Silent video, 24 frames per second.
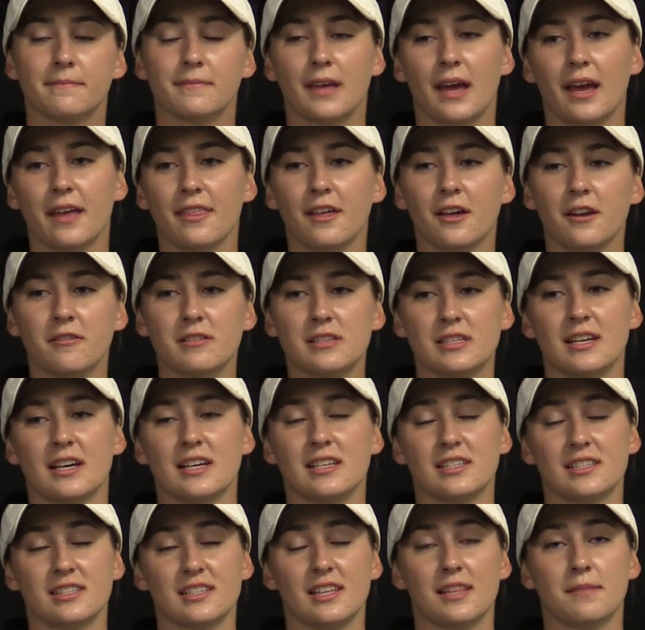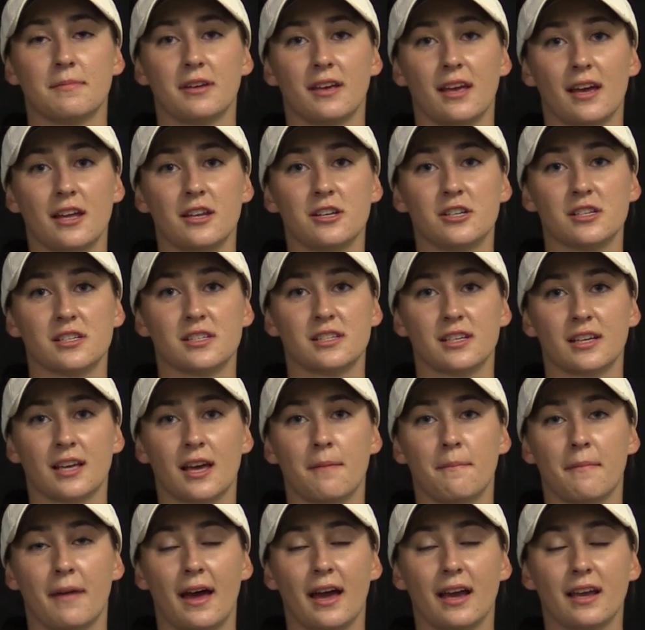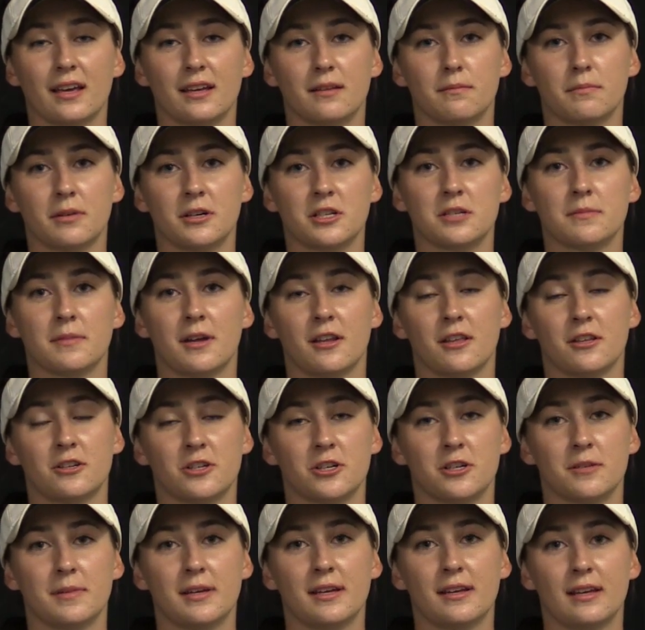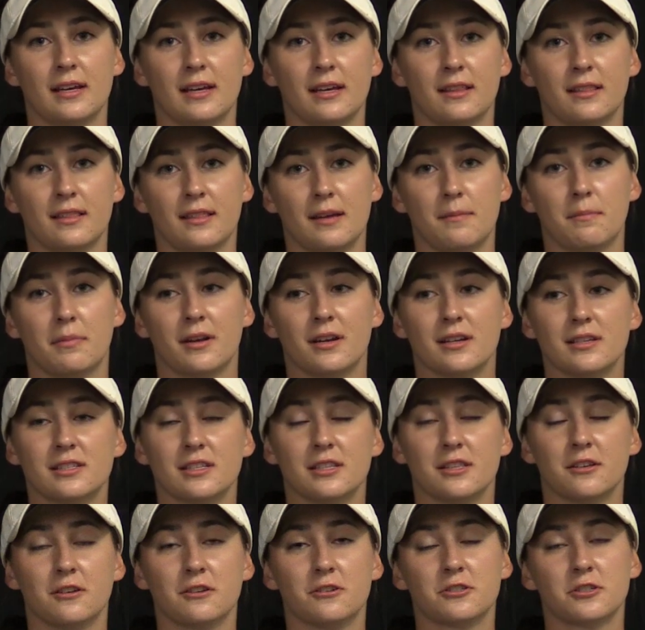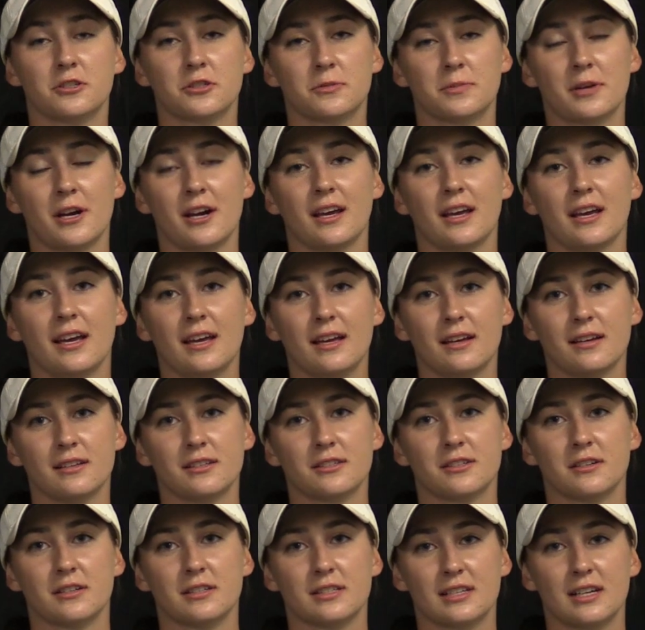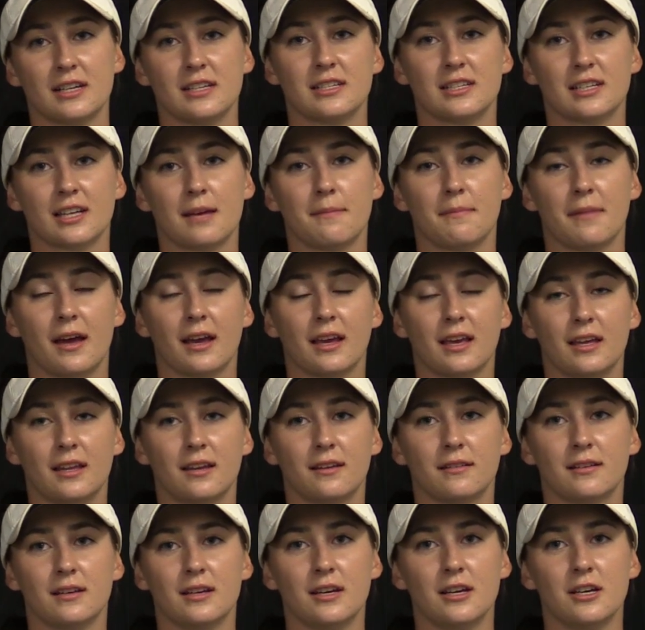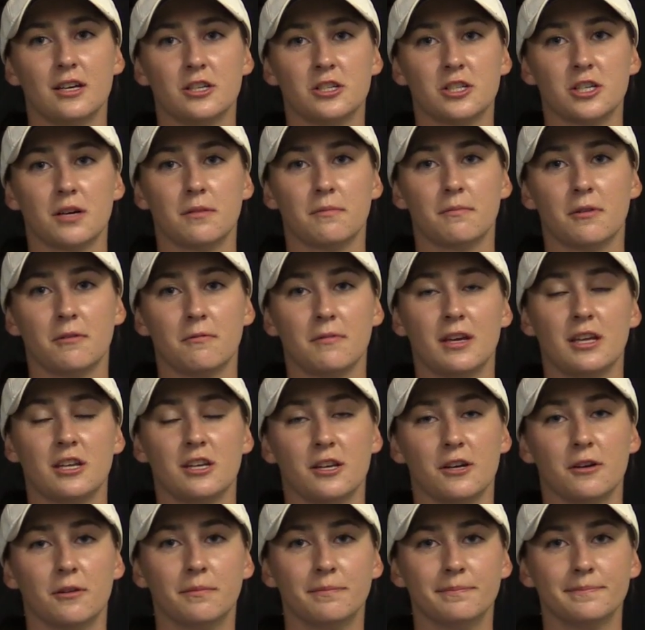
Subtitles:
I thought it was nice to see them again just to come back and push them out of the tournament. Like, they put us in the loser's bracket, so it was nice to come back and show them what we could do.